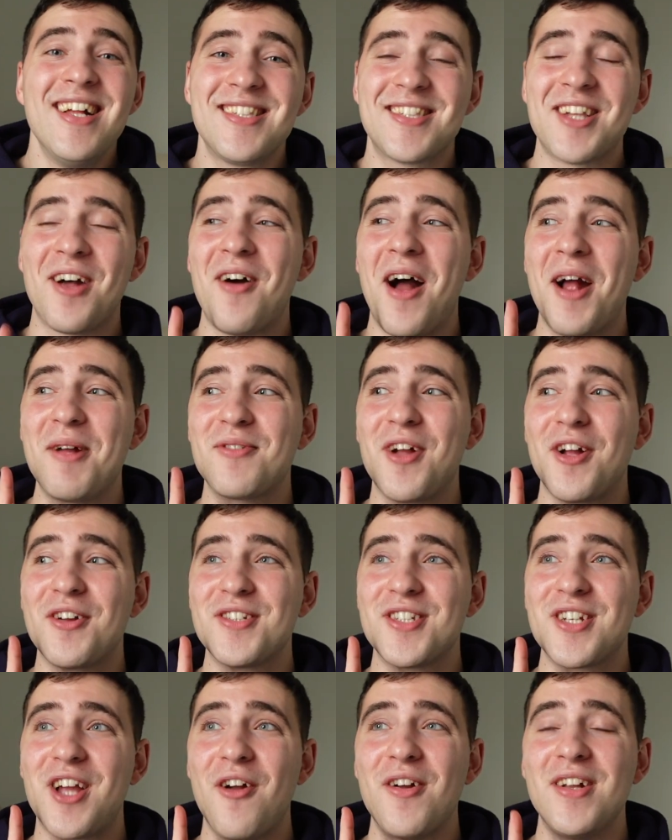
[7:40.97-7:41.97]
So I'm
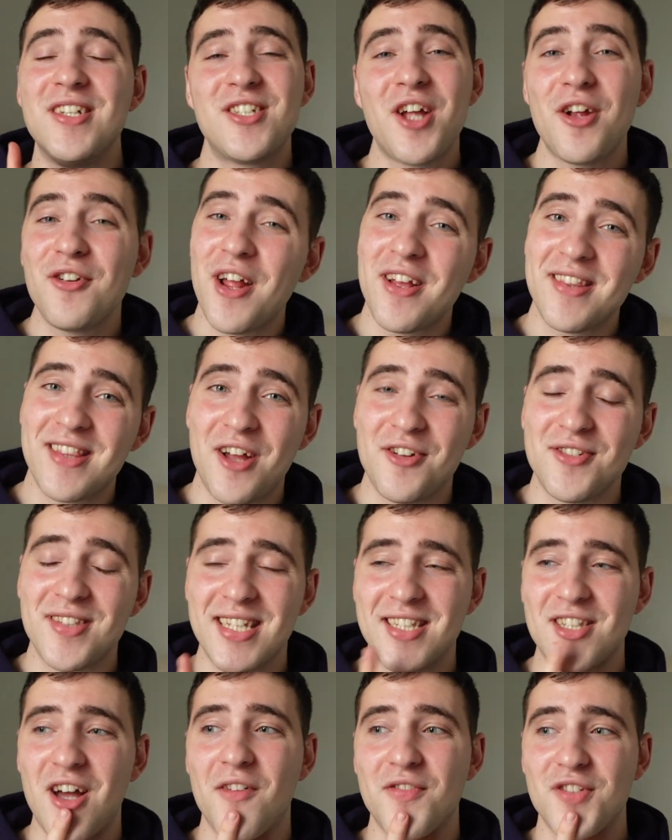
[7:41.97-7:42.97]
going to go and donate those
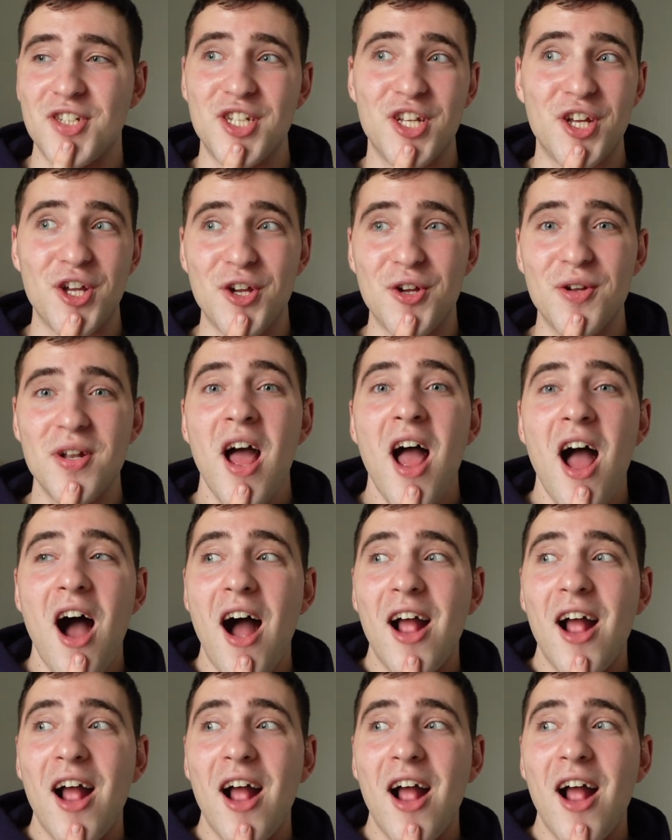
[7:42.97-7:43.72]
this afternoon.